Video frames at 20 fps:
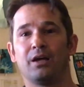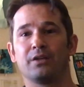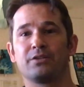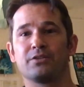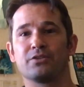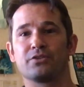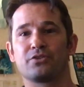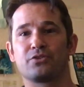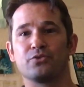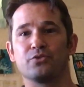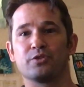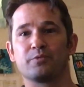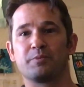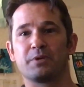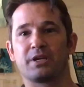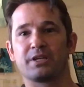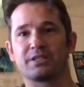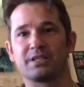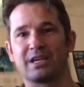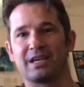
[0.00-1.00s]
to the students
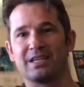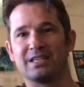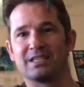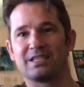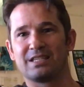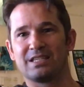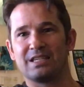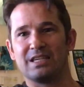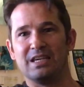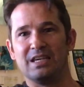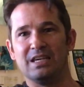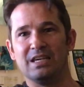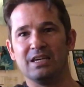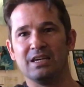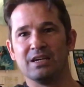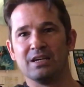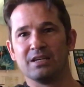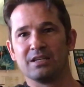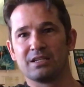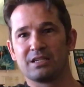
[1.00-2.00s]
because they can see
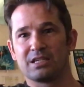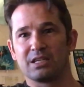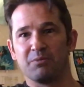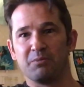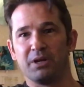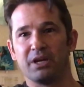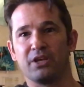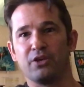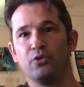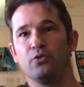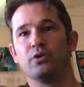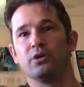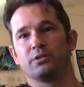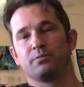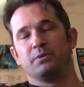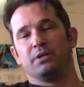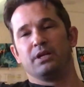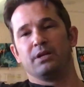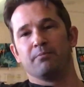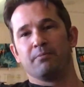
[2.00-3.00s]
somebody who has
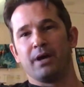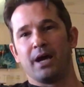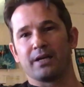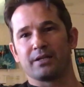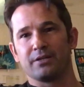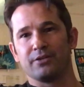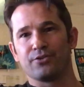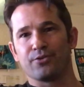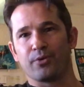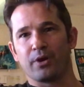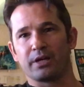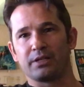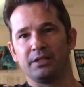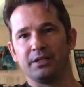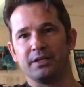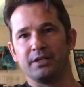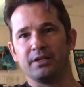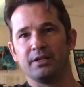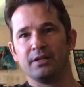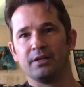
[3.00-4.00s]
been impacted
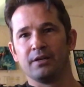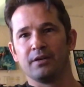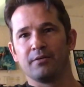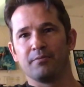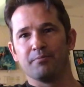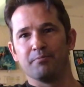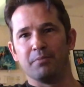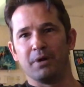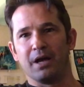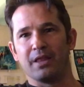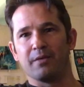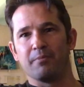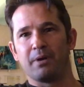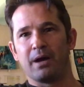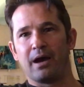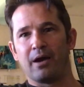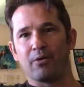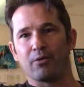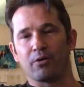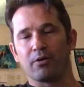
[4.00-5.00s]
directly by the
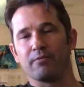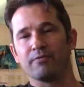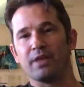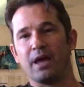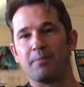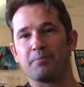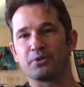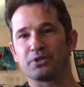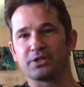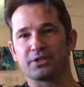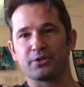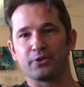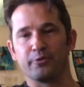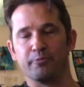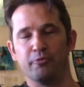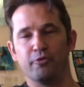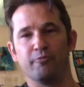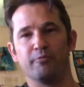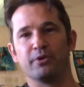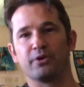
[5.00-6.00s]
power of that particular
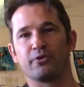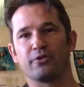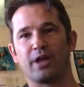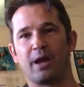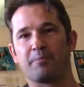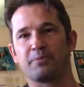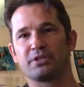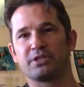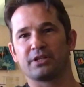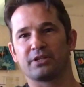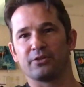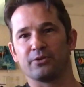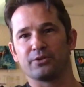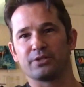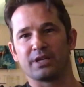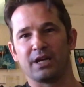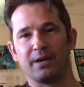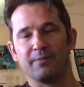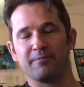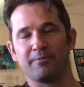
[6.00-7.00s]
movement or that particular
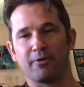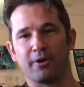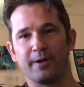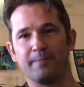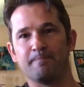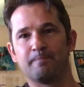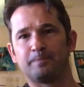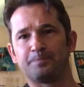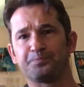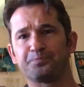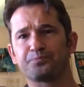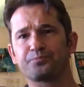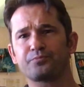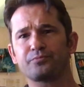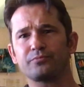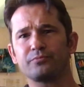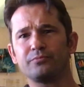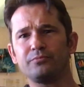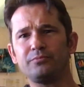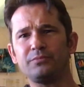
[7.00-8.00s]
time frame.
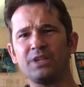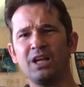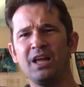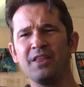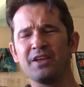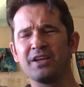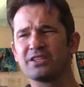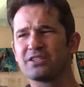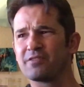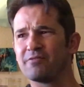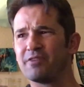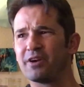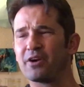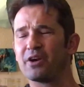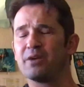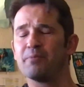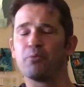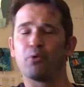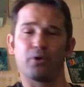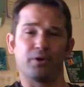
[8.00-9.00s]
I think it's a
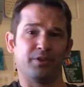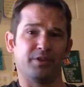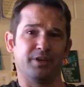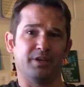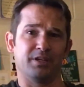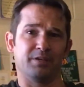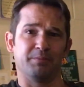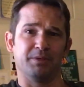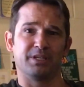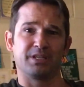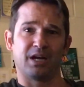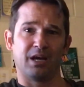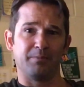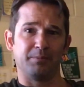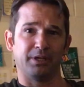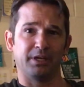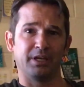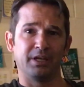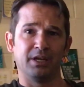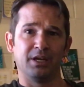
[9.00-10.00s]
very important thing to be
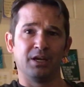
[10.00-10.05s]
timely,